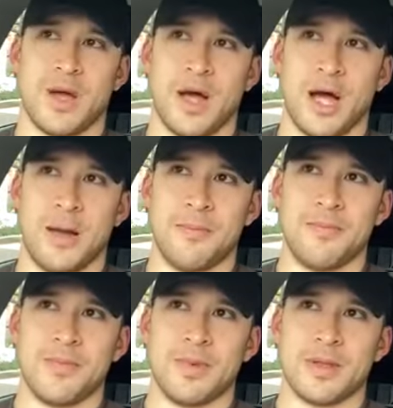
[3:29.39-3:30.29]
The
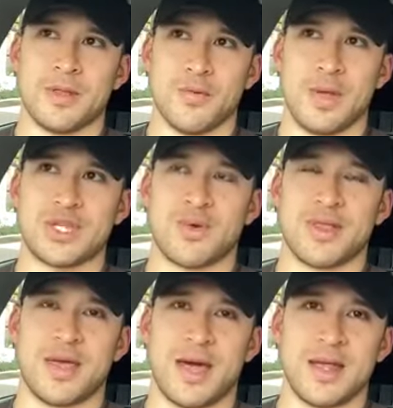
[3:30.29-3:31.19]
risk
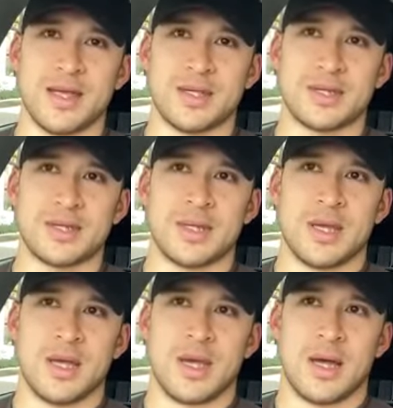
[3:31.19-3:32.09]
with that is
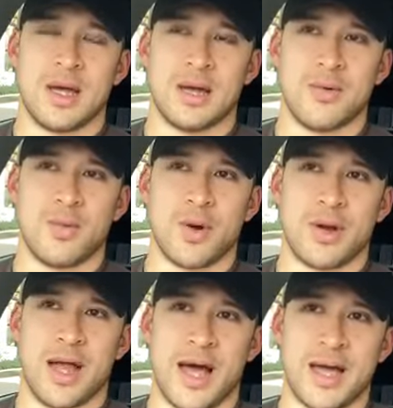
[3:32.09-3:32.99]

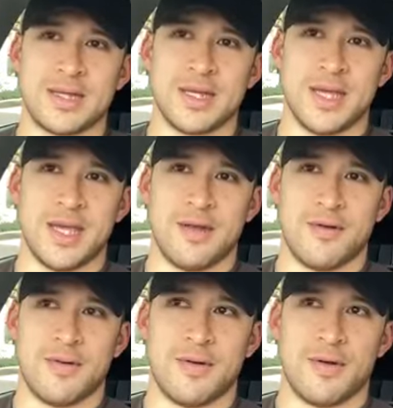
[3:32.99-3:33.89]
we're not
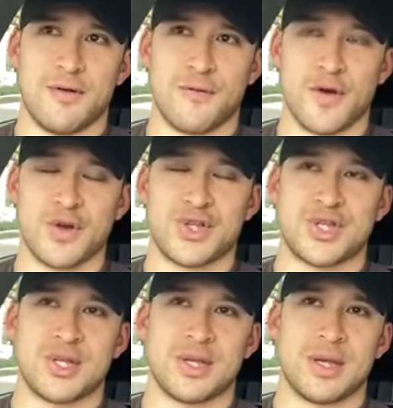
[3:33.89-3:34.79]
in
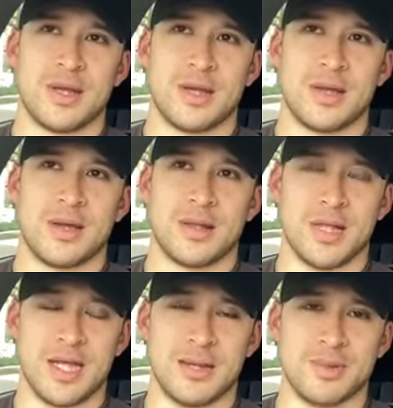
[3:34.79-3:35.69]
first
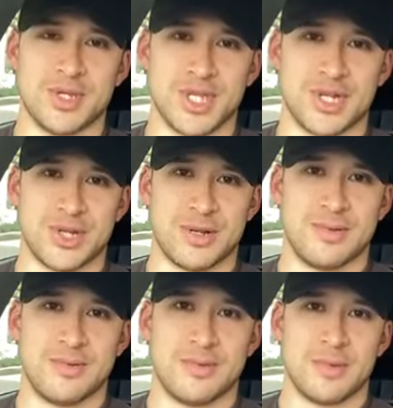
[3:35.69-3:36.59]
lien position.
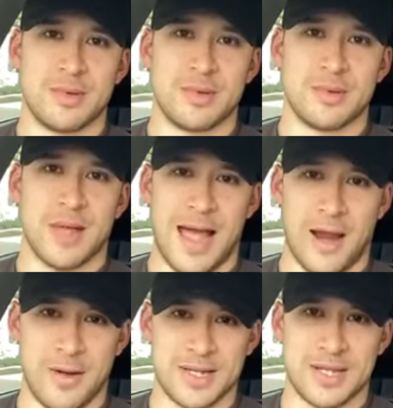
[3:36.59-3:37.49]
The
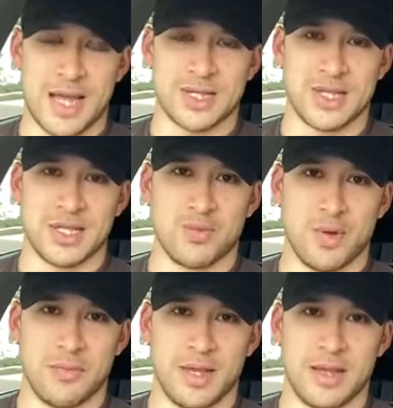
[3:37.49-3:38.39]
IRS tax liens
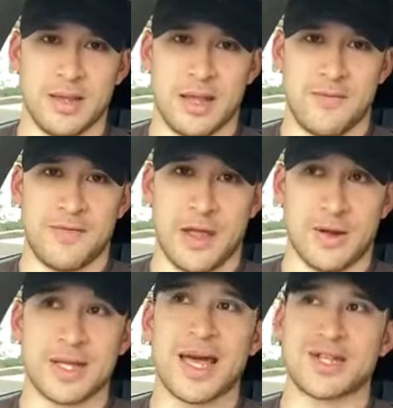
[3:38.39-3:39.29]
would be if
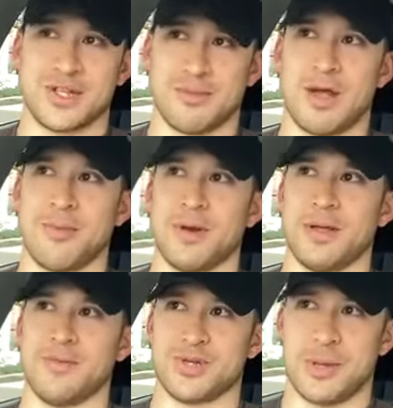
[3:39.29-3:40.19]
they're attached to the
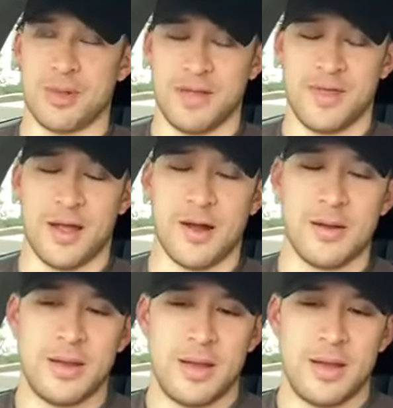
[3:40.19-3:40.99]
property, which I believe they are.